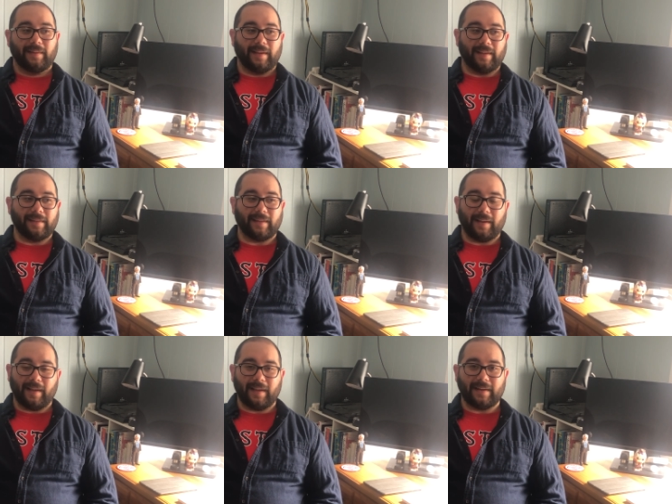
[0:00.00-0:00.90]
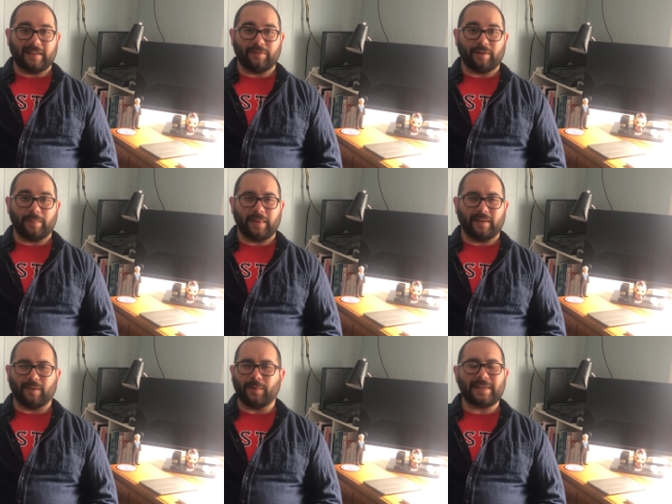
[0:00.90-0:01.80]
and I had a different
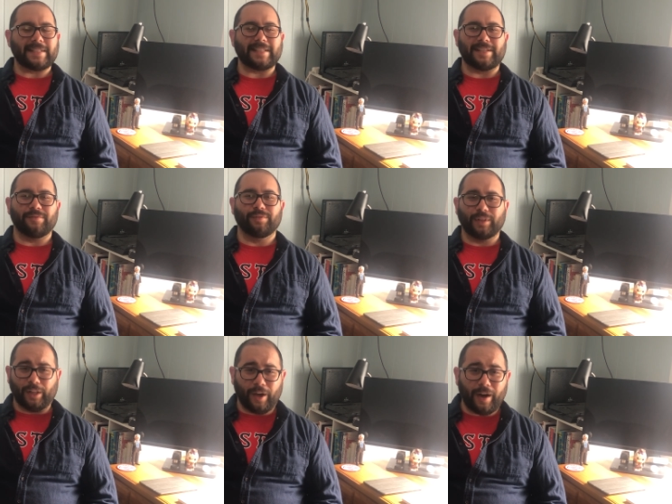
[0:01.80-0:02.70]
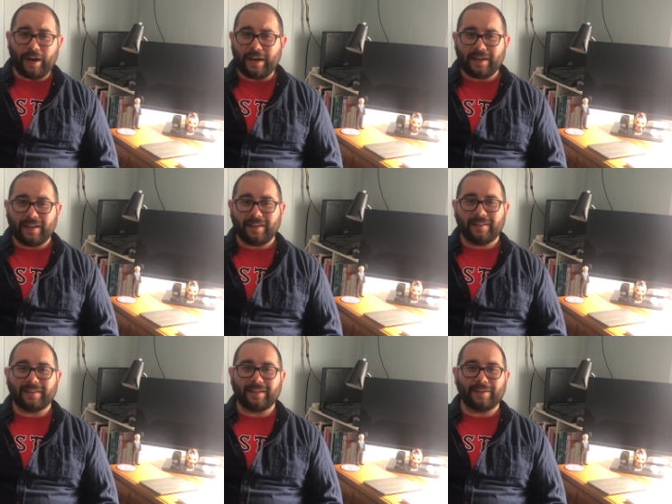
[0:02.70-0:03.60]
opinion. What is this, a vlog?
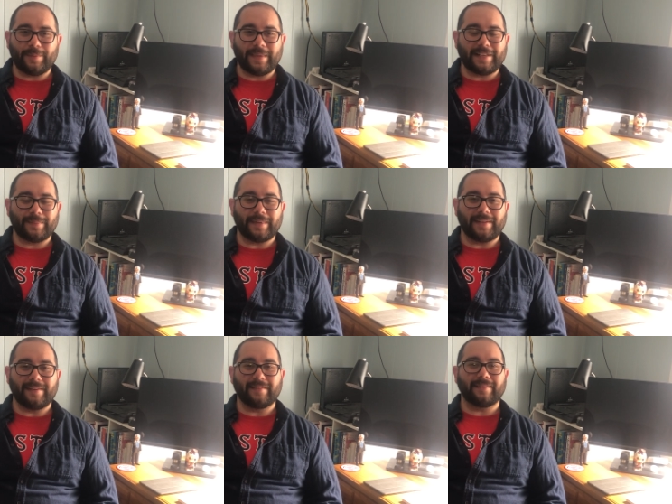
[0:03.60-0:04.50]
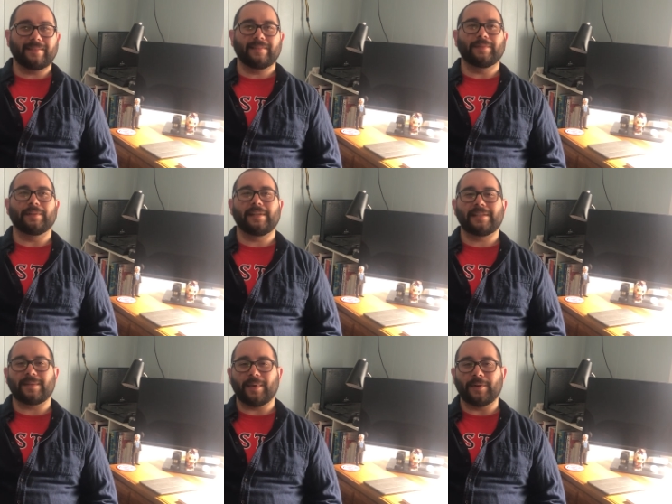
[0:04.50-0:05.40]
I don't mean to be
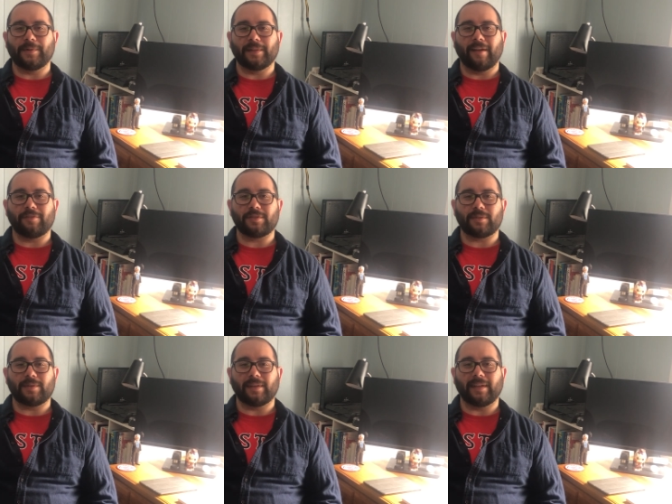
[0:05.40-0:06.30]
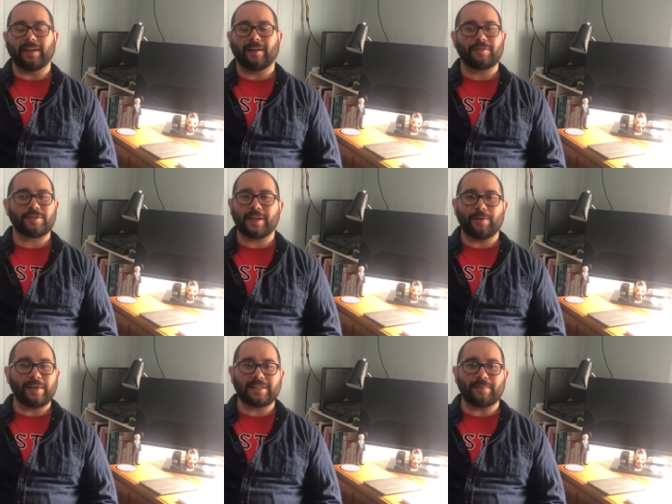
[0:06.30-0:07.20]
releasing my whole life story here. I was just gonna
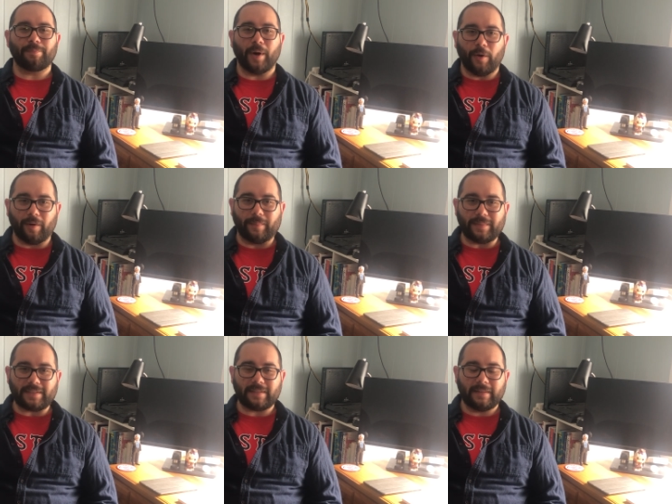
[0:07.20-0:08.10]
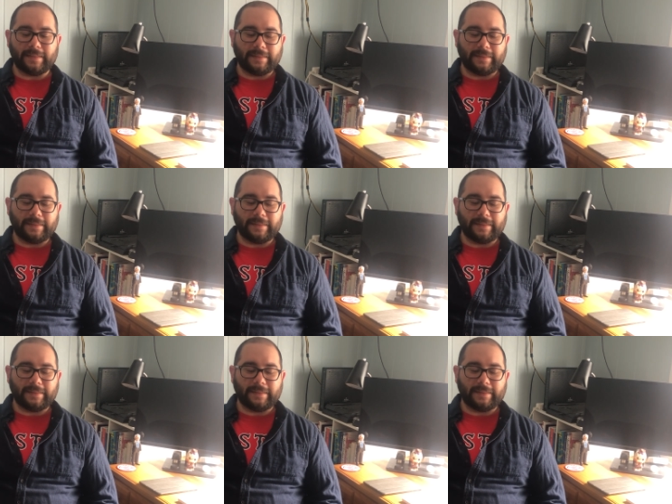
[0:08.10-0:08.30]
read some poems,